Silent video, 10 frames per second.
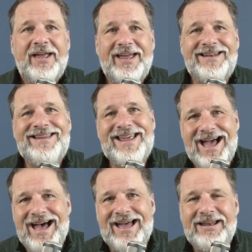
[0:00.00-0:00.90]
And
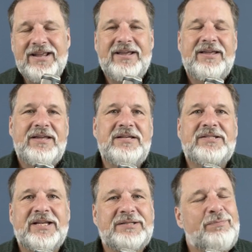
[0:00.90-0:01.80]
yet he says,